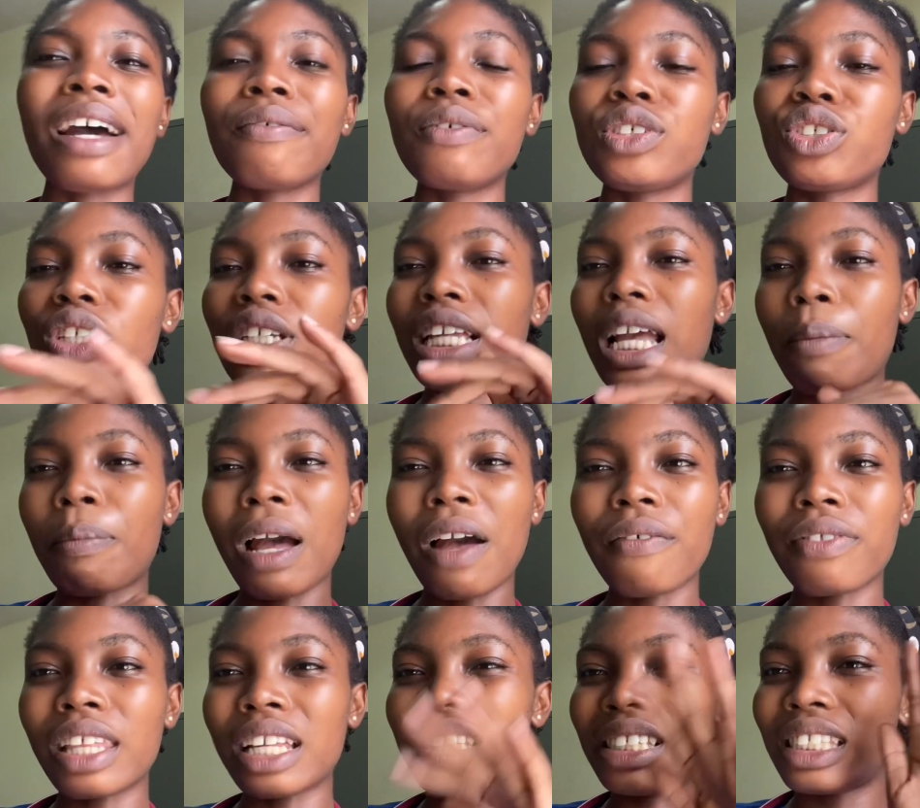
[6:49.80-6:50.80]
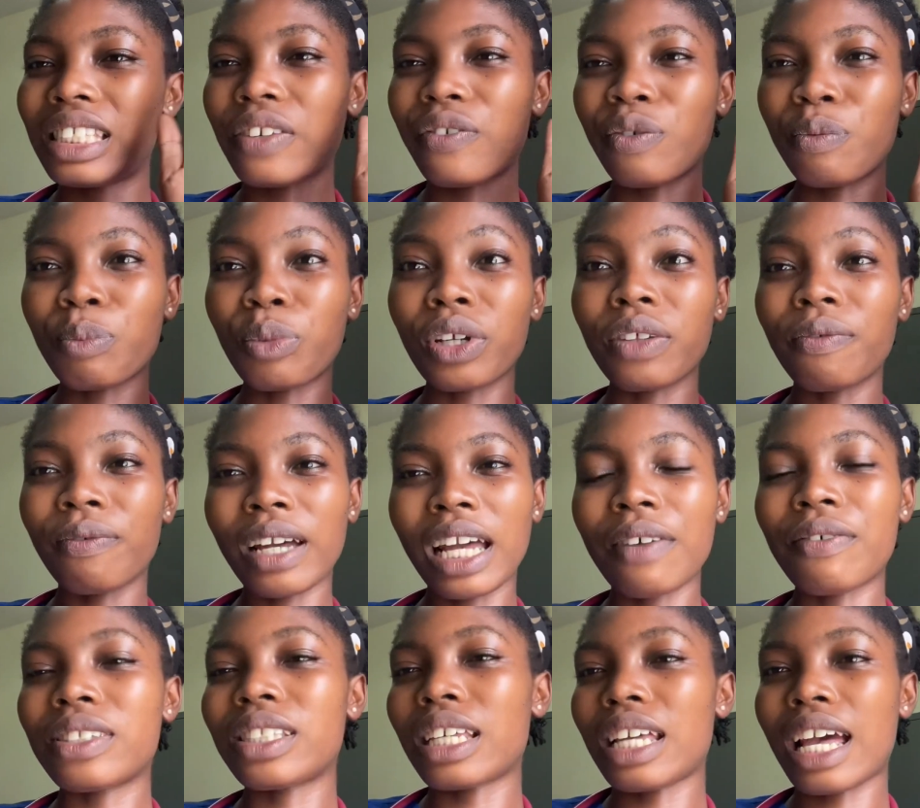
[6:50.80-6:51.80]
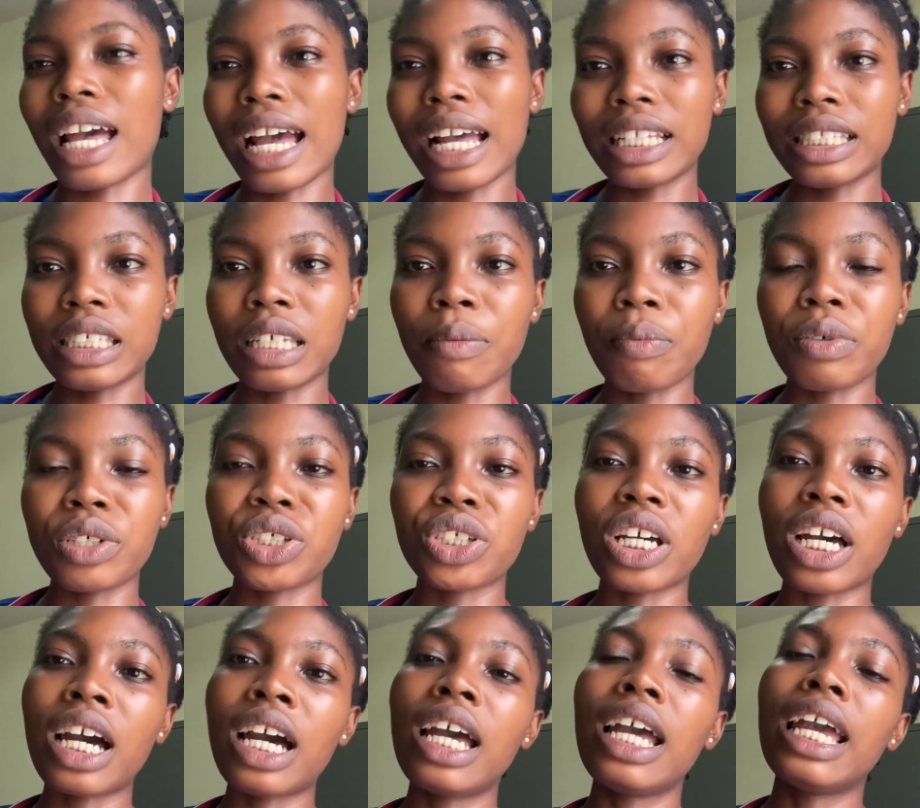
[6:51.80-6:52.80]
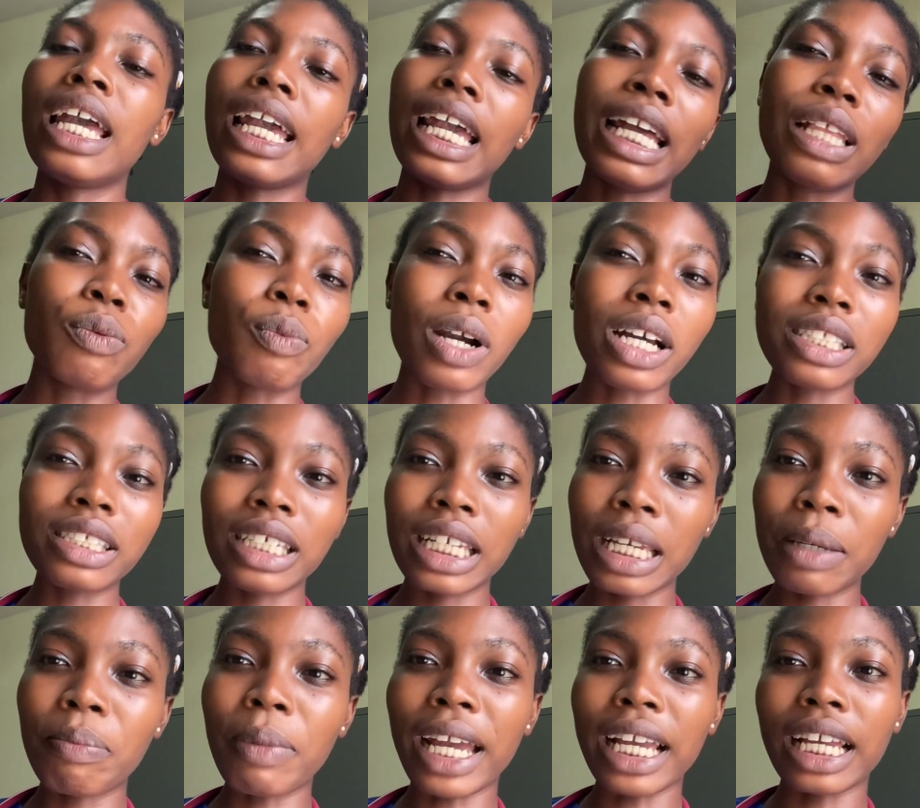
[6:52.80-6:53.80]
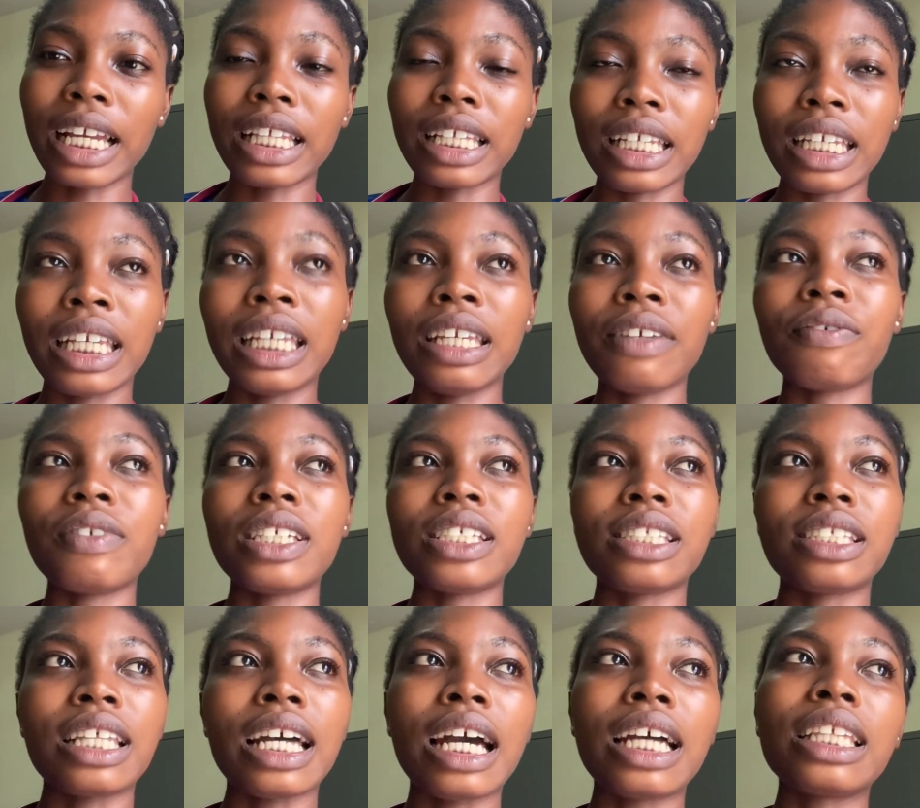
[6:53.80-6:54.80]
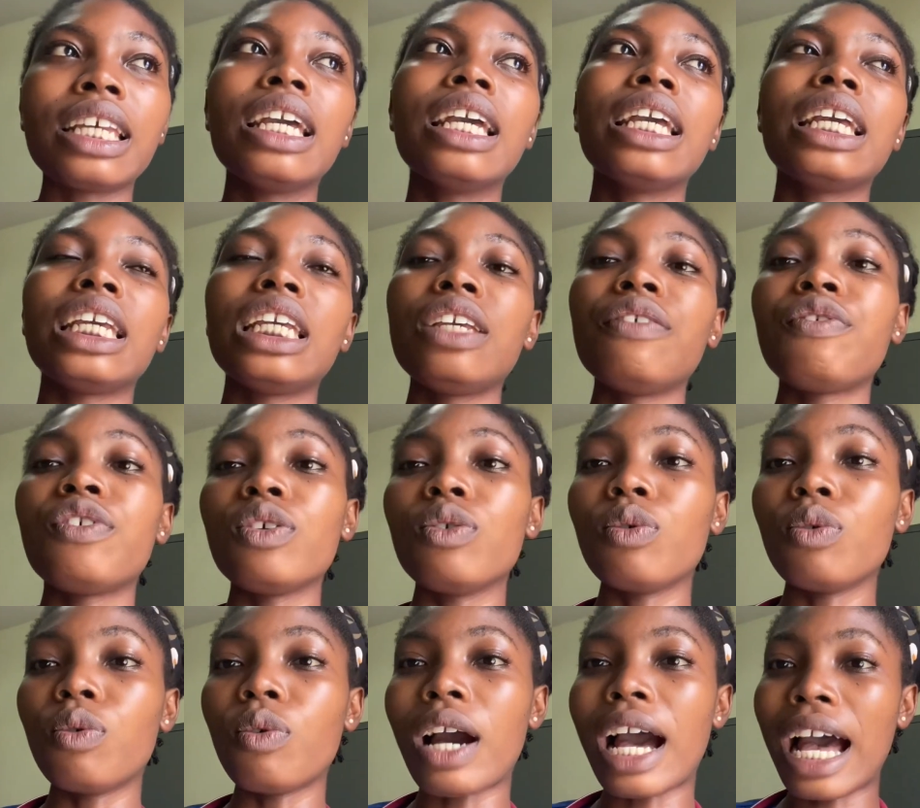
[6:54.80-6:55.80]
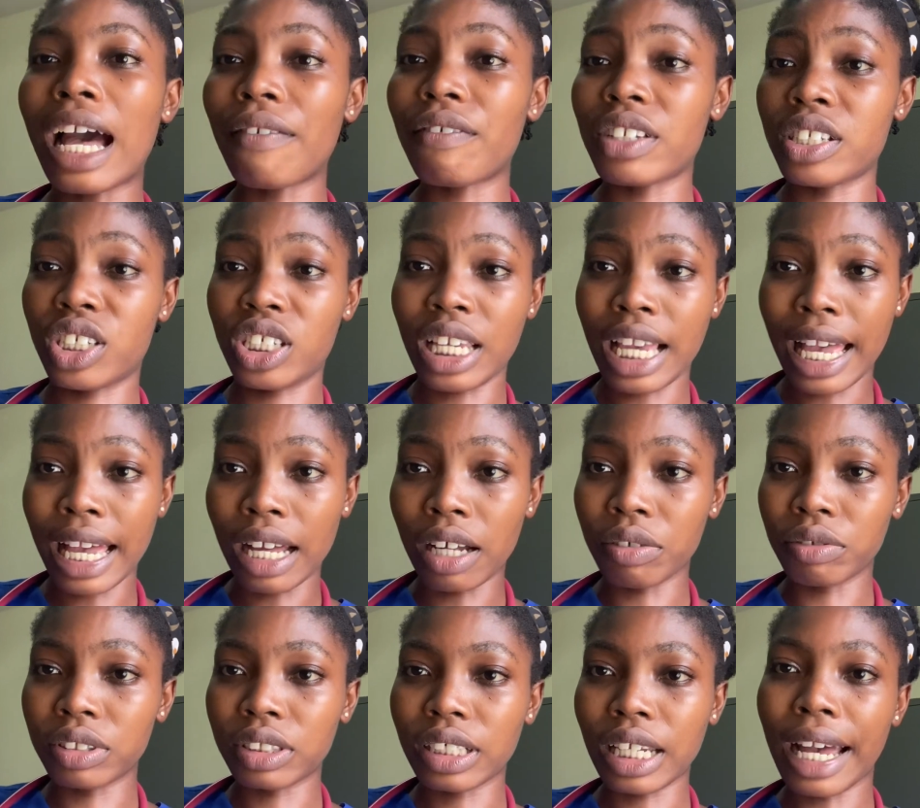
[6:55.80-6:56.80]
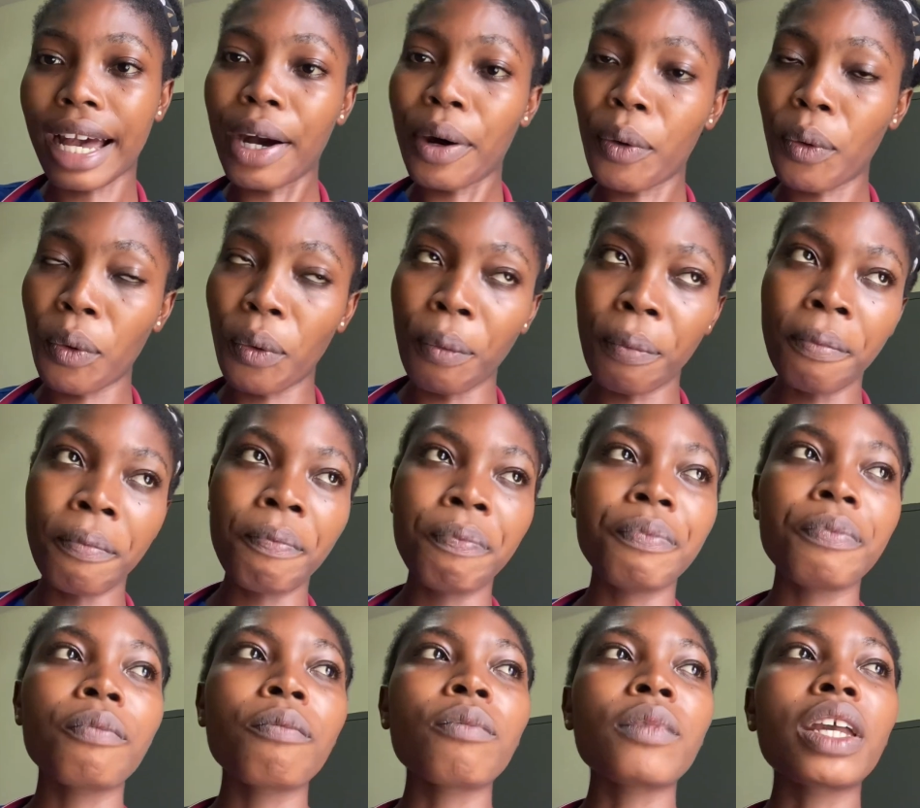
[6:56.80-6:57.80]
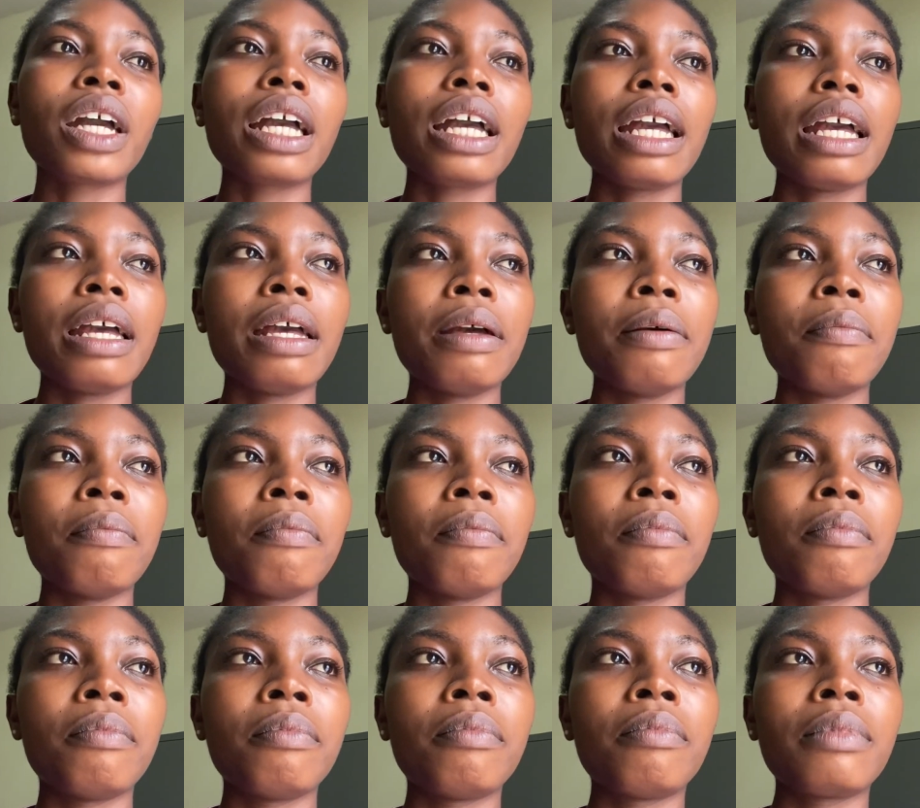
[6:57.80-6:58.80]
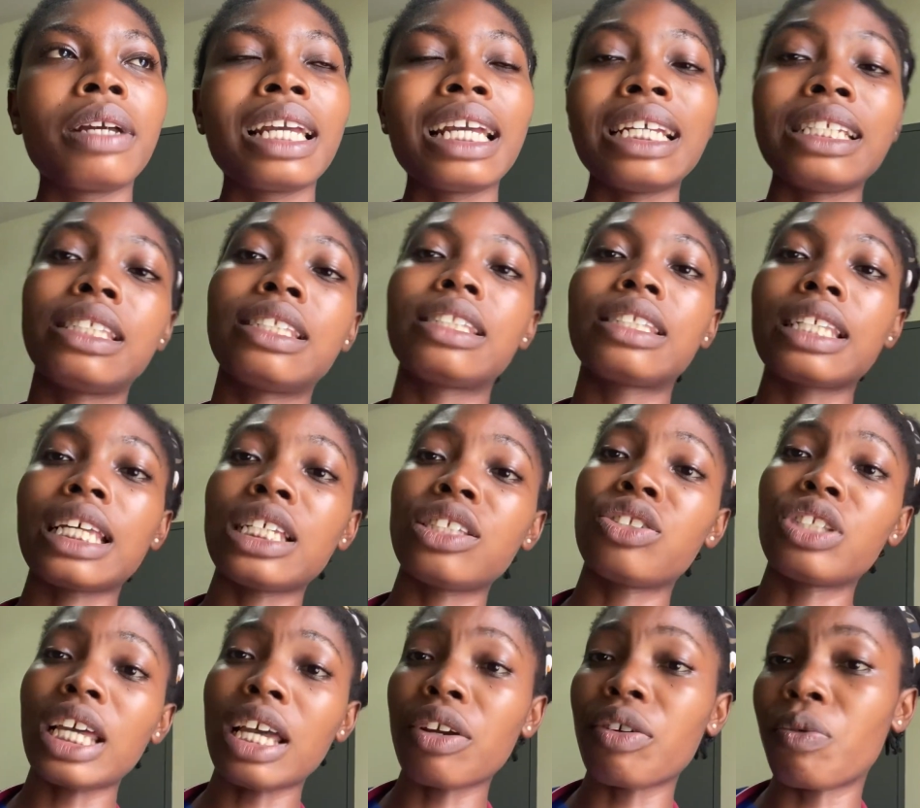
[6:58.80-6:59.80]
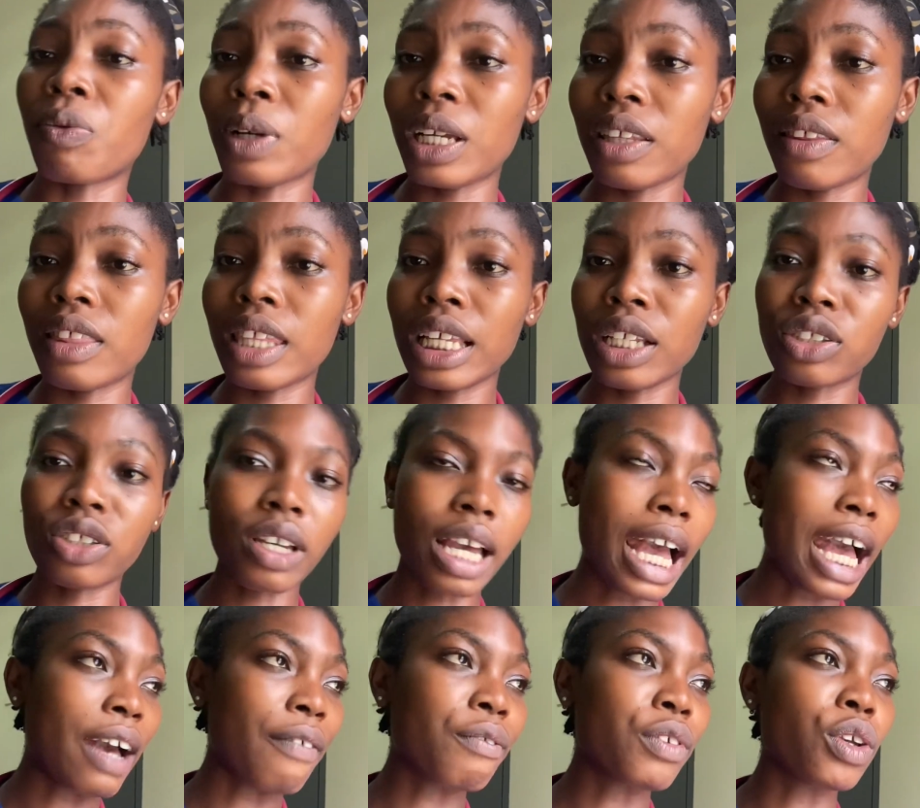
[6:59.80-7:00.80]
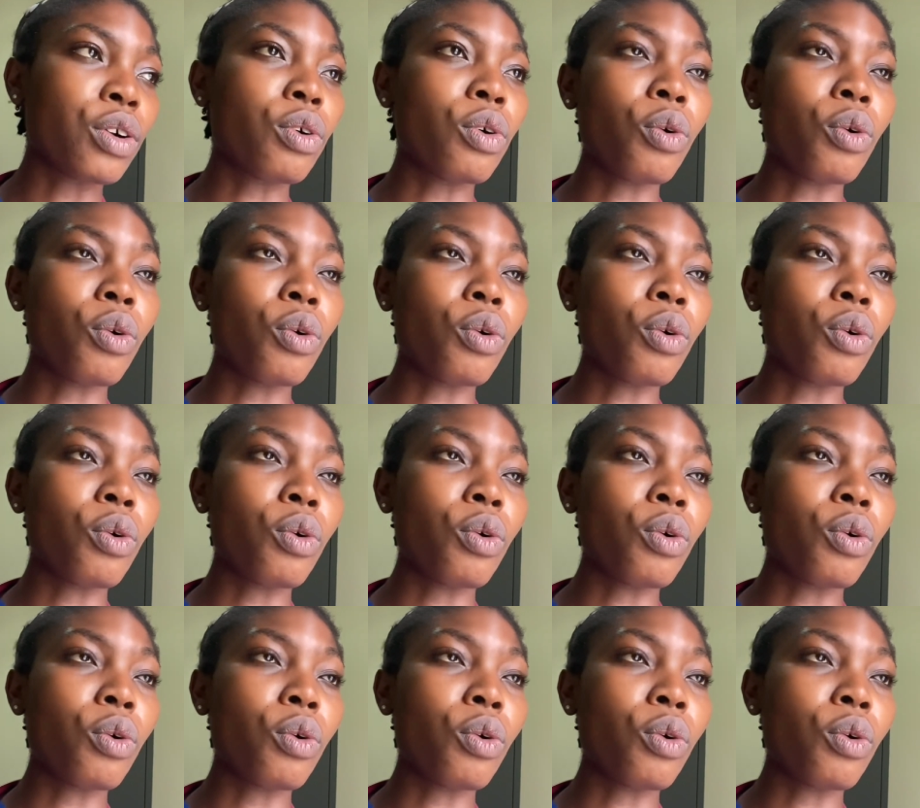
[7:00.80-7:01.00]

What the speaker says: Usually above 37.5 is a high temperature. And one tip I can give is that if you have a child at home, it's a great thing to have your